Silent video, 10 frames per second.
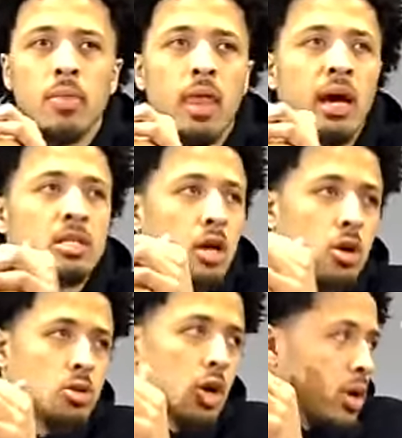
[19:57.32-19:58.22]
I
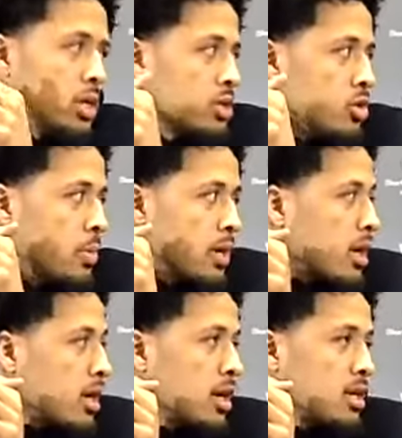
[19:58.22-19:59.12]
chose OSU
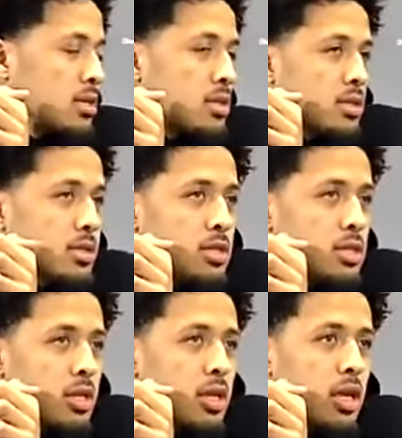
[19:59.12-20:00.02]
because,
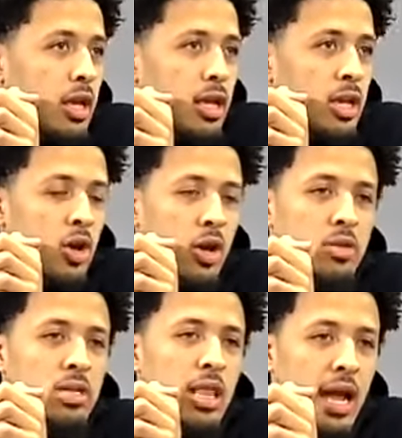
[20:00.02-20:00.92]
you know, there
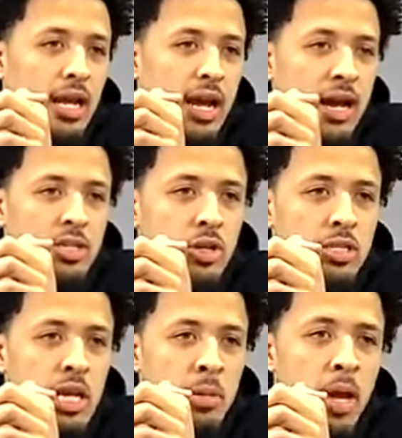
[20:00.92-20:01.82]
was a lot of guys on the
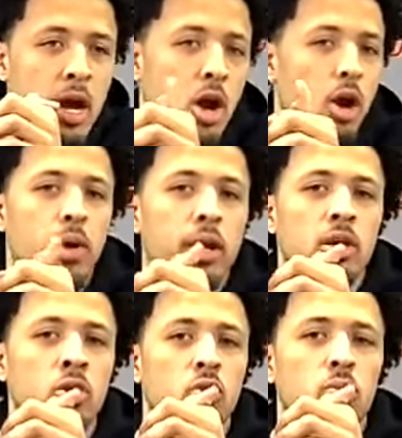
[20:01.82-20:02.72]
team that I already
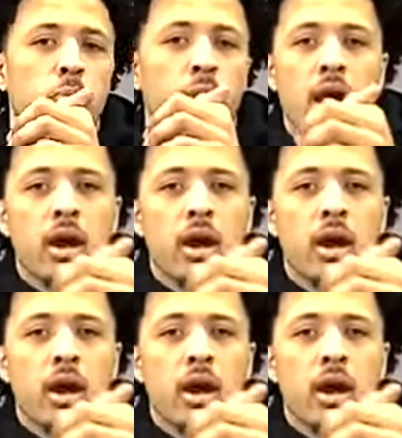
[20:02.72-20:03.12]
knew prior